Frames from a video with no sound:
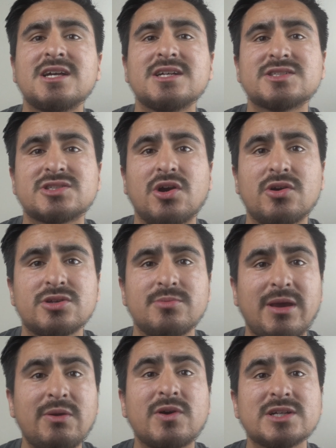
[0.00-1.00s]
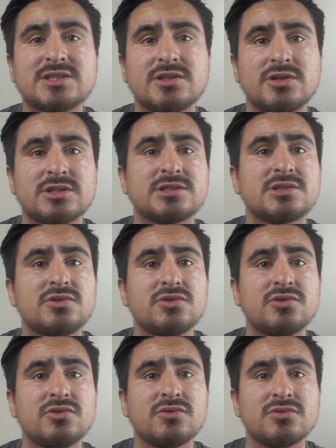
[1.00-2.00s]
So you may want to look
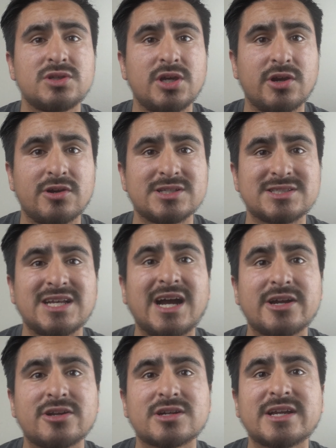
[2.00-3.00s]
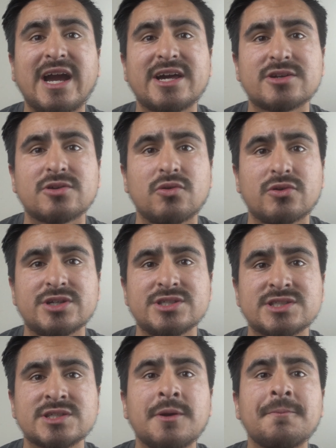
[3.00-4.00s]
through their entire
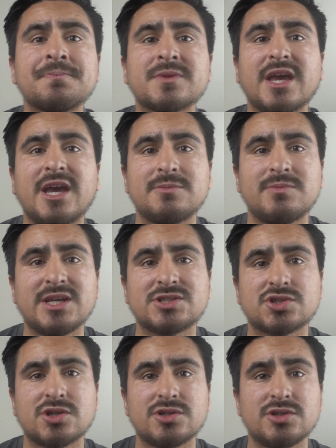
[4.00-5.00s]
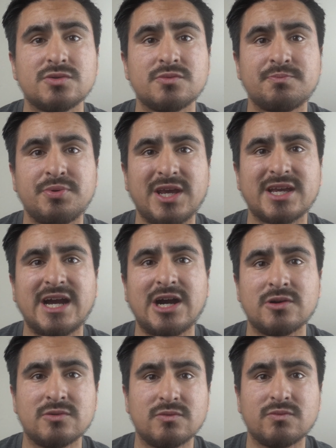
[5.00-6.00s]
categories and make sure you pick
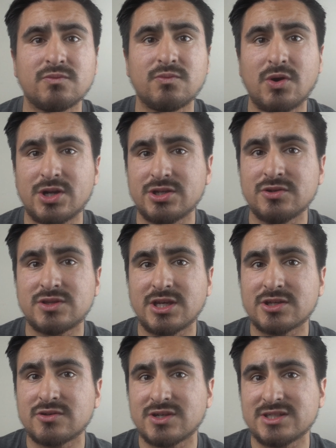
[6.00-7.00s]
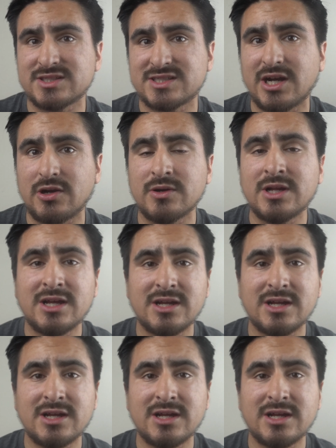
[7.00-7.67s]
out what you think you can sell.